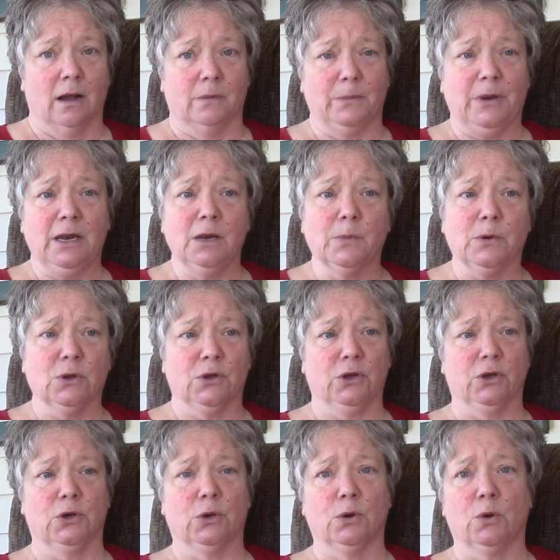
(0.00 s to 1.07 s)
people
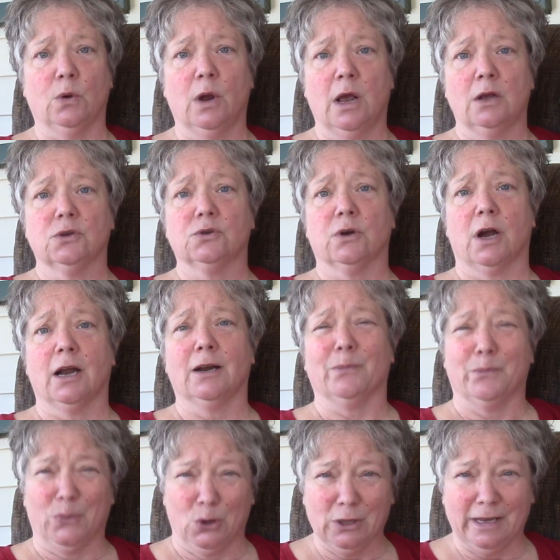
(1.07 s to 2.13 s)
who try to
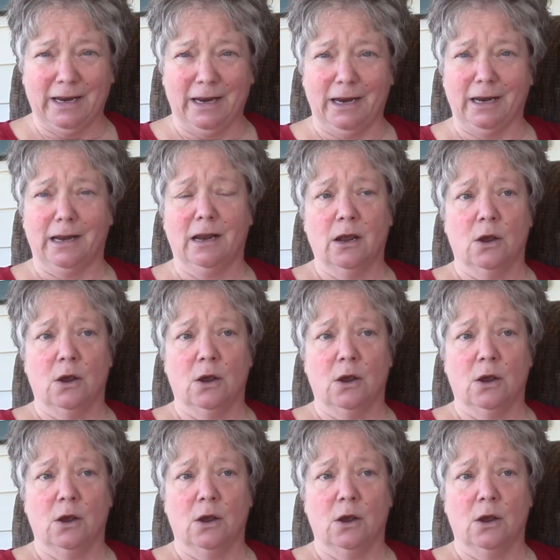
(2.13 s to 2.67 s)
bully